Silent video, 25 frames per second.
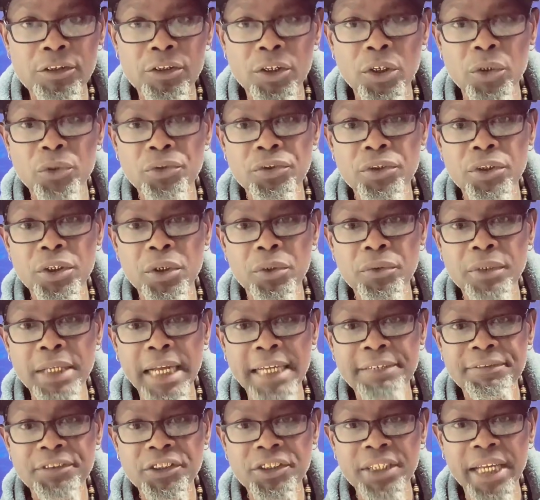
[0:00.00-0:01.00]

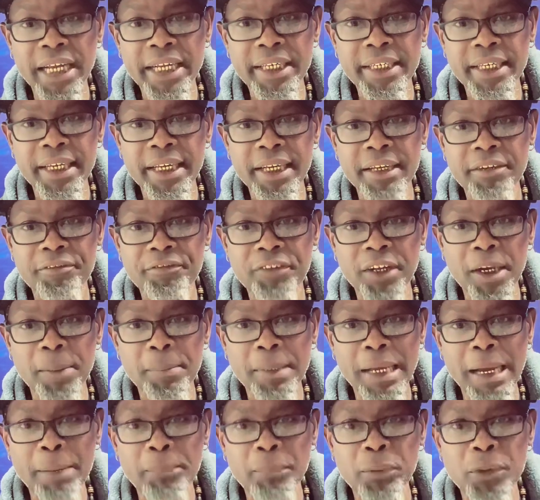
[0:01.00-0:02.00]
Salute. Thanks for checking in,
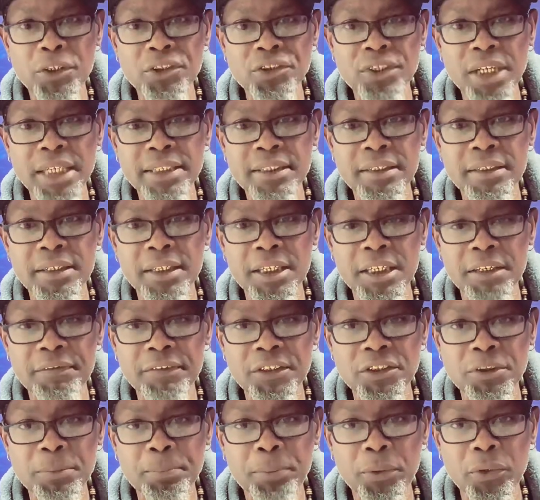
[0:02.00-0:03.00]
family. I appreciate the
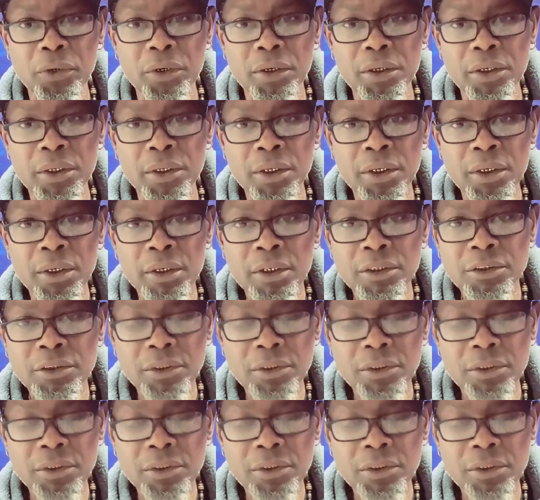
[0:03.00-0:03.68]
love and support.